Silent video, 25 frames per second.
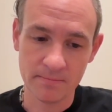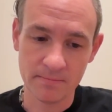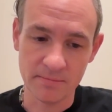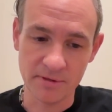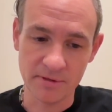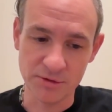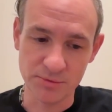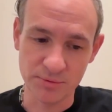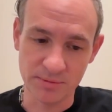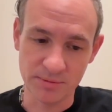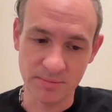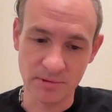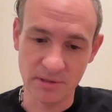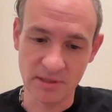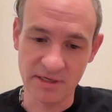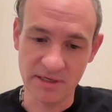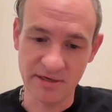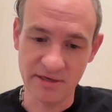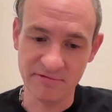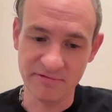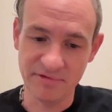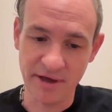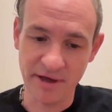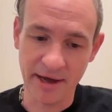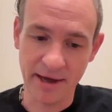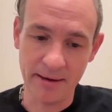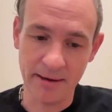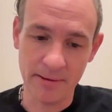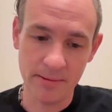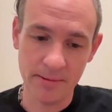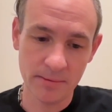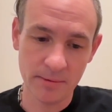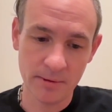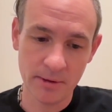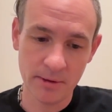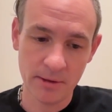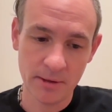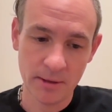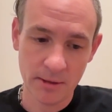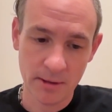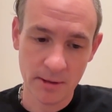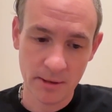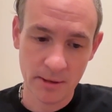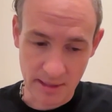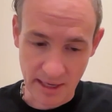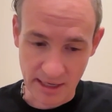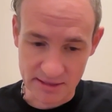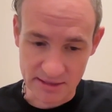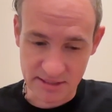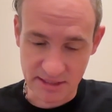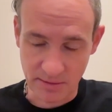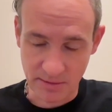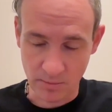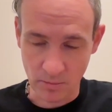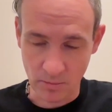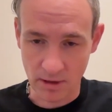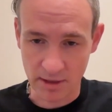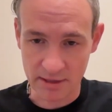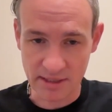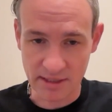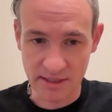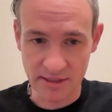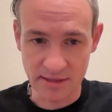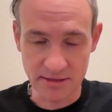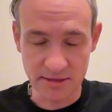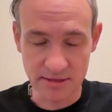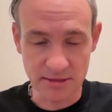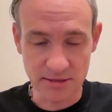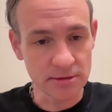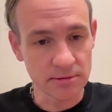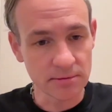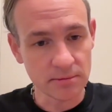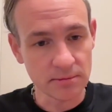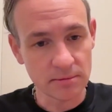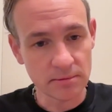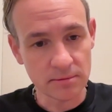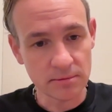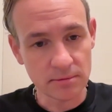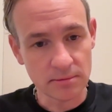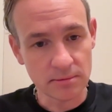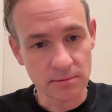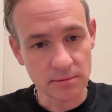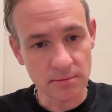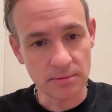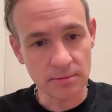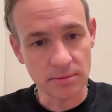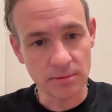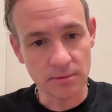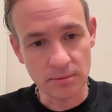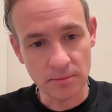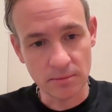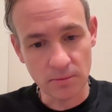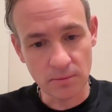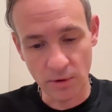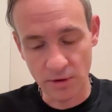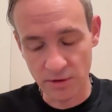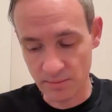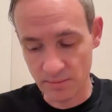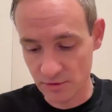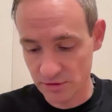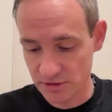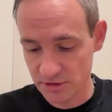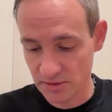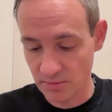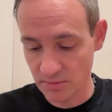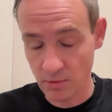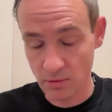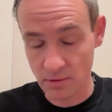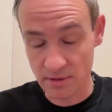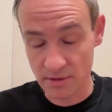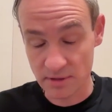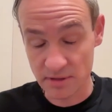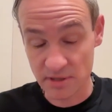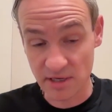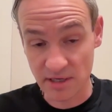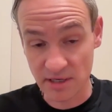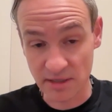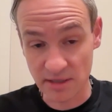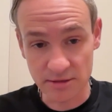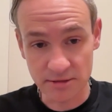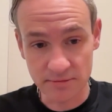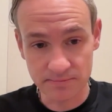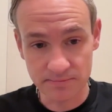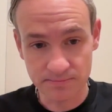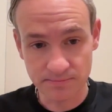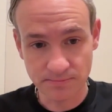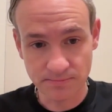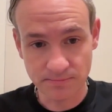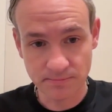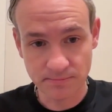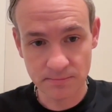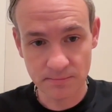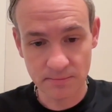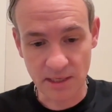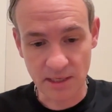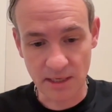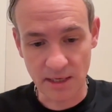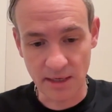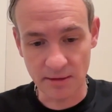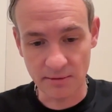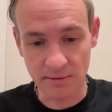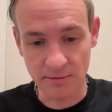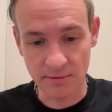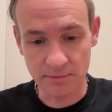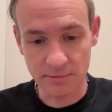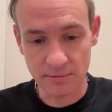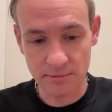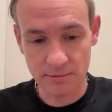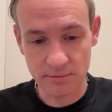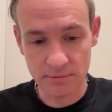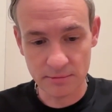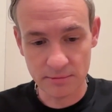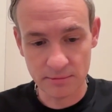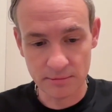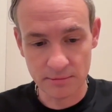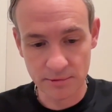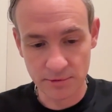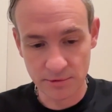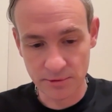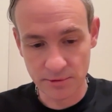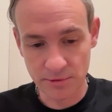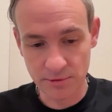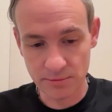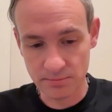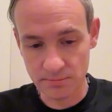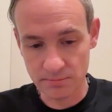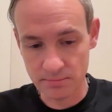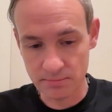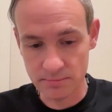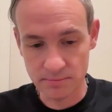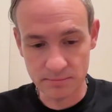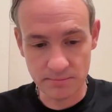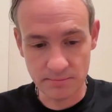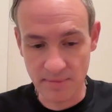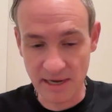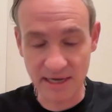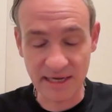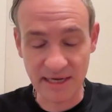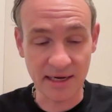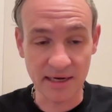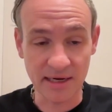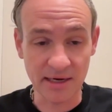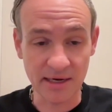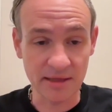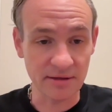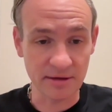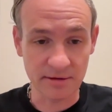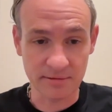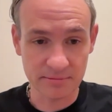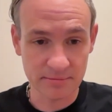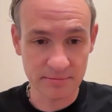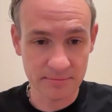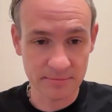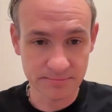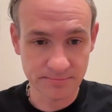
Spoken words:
because we believe that teamwork is one of the most important things in making anything.